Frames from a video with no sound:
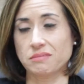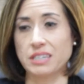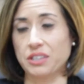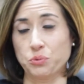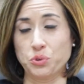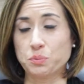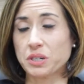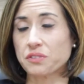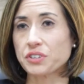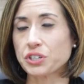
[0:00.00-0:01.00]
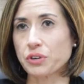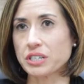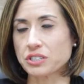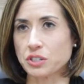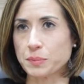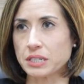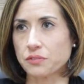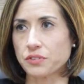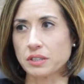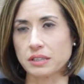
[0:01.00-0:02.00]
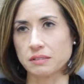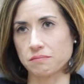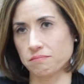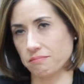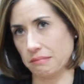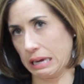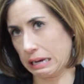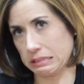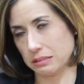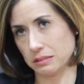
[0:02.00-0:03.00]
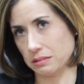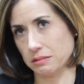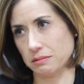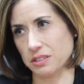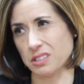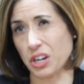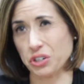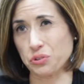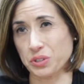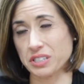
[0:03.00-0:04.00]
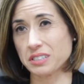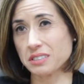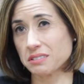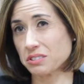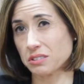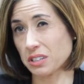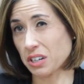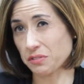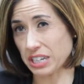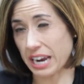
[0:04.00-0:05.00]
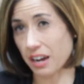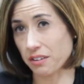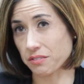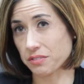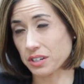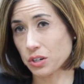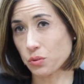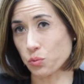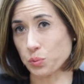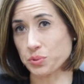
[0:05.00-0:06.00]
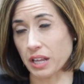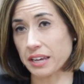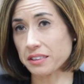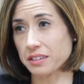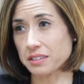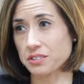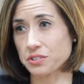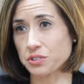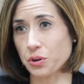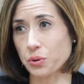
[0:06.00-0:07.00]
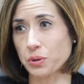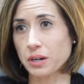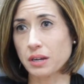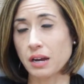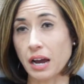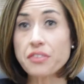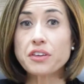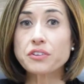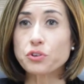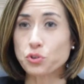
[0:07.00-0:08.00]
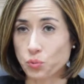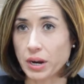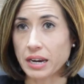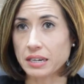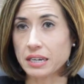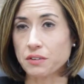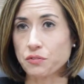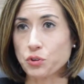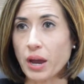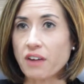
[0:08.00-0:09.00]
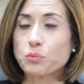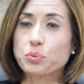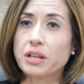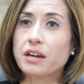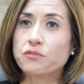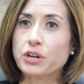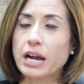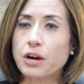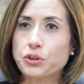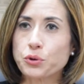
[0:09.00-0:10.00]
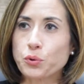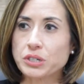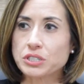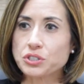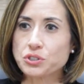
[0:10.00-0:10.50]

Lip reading: and the room configuration is going to be different, that is not a good reason enough to have rooms like this. So I think they're great if you have a plan for how you're going to